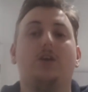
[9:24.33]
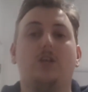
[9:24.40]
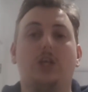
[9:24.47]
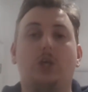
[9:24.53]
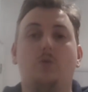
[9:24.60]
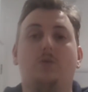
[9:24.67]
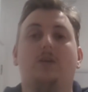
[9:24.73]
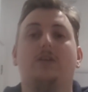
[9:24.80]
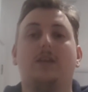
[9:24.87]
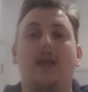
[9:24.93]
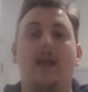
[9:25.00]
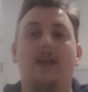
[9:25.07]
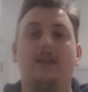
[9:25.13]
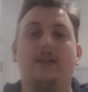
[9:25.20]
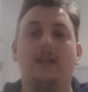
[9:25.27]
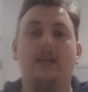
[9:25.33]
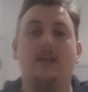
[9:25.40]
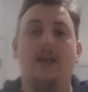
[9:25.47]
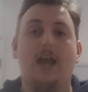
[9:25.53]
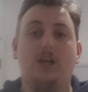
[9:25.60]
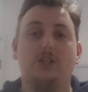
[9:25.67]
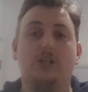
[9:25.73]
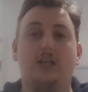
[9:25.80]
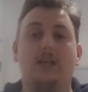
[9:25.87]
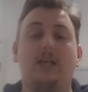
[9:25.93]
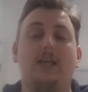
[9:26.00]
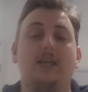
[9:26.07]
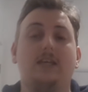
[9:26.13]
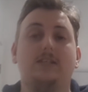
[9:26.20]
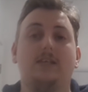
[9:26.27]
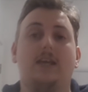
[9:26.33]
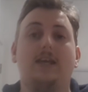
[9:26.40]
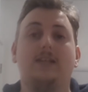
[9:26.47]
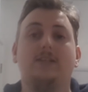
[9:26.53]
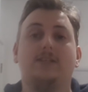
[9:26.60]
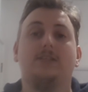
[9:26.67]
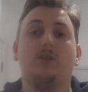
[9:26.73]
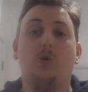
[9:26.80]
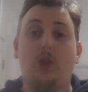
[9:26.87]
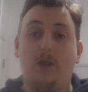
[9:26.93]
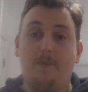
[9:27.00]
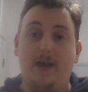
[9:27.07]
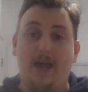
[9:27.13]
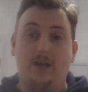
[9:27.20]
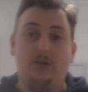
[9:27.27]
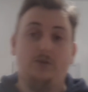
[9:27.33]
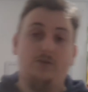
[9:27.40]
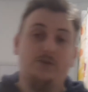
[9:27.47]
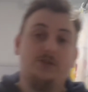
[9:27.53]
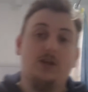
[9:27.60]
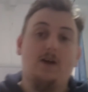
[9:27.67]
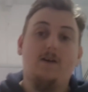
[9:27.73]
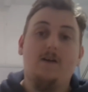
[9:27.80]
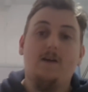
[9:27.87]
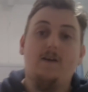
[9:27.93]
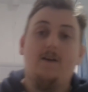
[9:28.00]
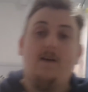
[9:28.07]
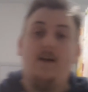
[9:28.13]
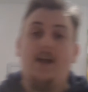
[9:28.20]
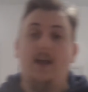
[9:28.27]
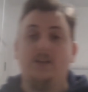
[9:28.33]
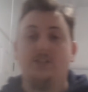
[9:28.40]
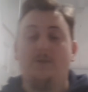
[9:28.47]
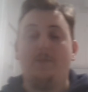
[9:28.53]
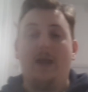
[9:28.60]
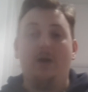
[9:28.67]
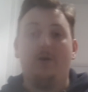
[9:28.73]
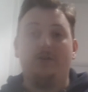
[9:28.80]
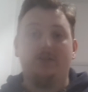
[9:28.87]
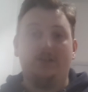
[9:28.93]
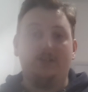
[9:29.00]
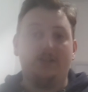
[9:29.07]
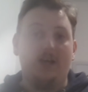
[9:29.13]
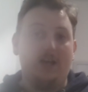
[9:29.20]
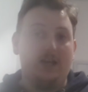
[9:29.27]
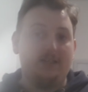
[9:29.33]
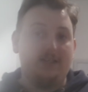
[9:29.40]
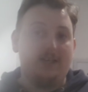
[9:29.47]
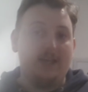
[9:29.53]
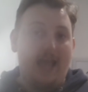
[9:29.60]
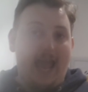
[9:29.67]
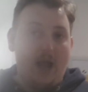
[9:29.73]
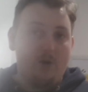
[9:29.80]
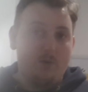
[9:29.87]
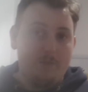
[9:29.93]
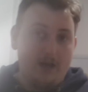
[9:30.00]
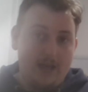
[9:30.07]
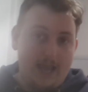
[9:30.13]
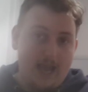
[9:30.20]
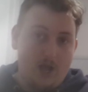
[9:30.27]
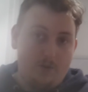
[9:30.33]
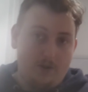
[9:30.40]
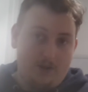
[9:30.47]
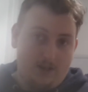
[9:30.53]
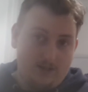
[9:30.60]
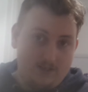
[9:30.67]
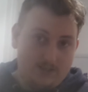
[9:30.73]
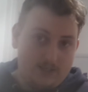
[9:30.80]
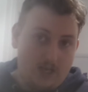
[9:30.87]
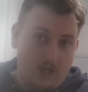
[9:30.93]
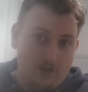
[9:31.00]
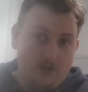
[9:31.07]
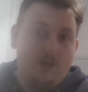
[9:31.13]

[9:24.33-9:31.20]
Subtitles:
you would actually need in solar panels as to power society hour by hour in sun.